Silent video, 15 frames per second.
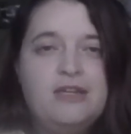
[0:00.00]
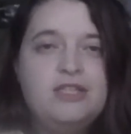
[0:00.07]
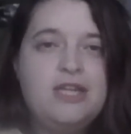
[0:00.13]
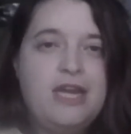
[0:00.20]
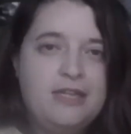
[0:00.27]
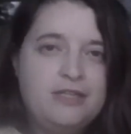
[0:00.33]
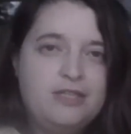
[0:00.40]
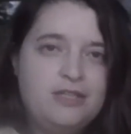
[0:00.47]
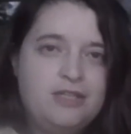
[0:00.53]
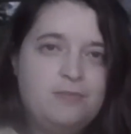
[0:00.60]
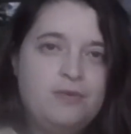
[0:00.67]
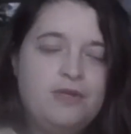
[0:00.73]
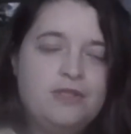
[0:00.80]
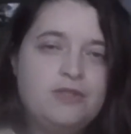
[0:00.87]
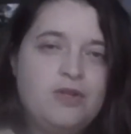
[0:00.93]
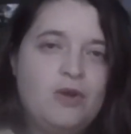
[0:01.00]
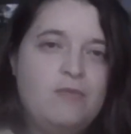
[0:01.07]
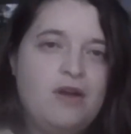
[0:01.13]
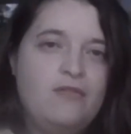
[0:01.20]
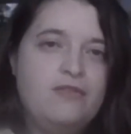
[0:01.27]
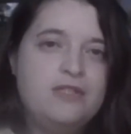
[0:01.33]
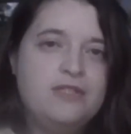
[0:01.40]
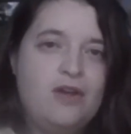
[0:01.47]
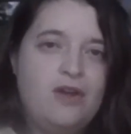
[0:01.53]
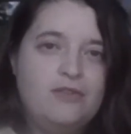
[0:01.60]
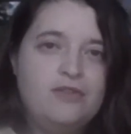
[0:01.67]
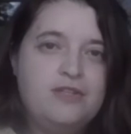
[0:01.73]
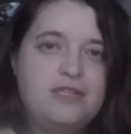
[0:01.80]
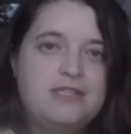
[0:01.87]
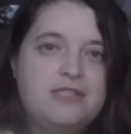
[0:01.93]
challenging the British Home Office
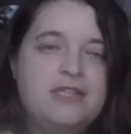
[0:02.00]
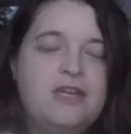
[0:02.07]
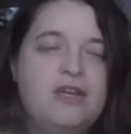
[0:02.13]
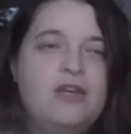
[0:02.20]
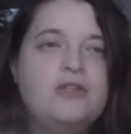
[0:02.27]
on this